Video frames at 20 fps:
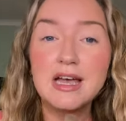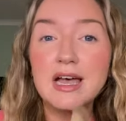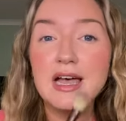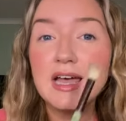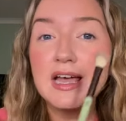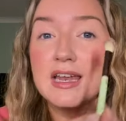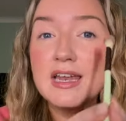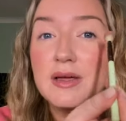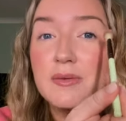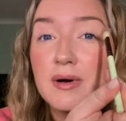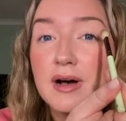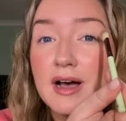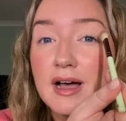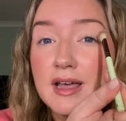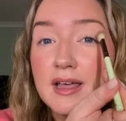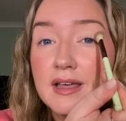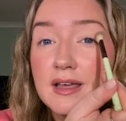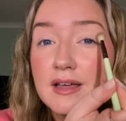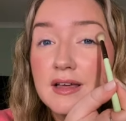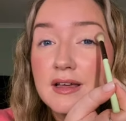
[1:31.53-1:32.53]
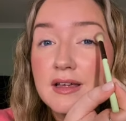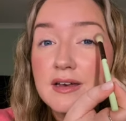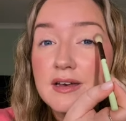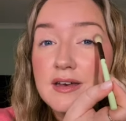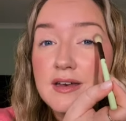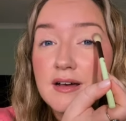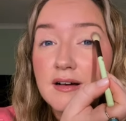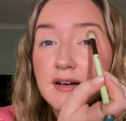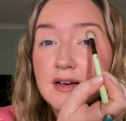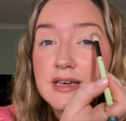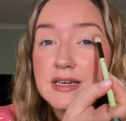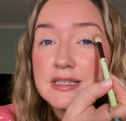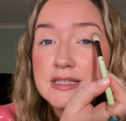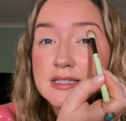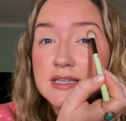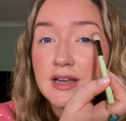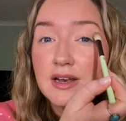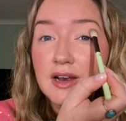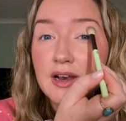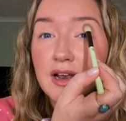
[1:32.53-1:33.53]
Anyway, nice,
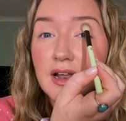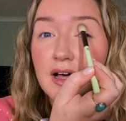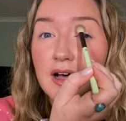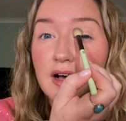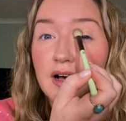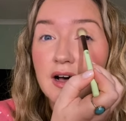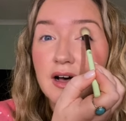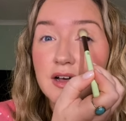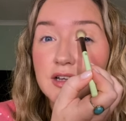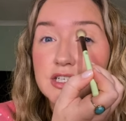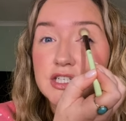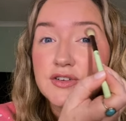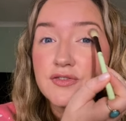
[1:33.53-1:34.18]
large,